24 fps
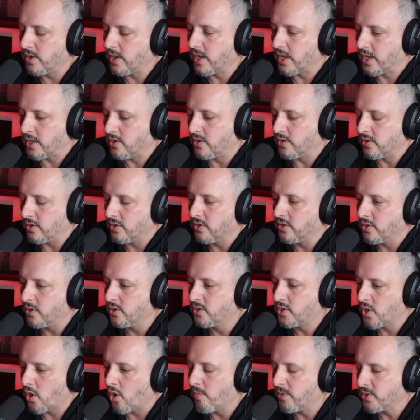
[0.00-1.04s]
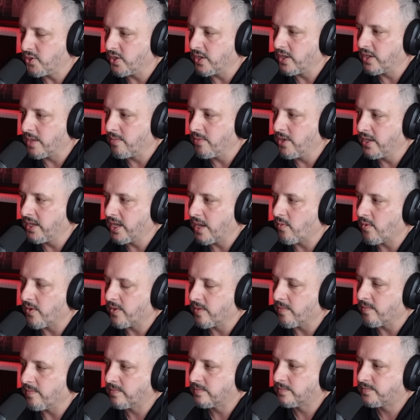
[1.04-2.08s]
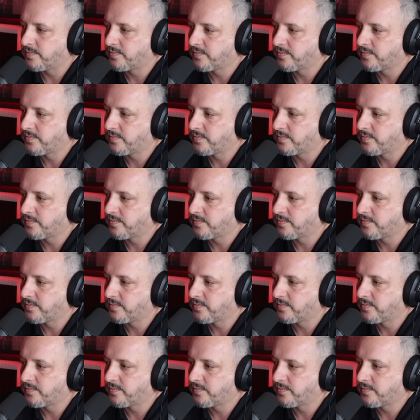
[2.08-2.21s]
you show them, but you can communicate with them.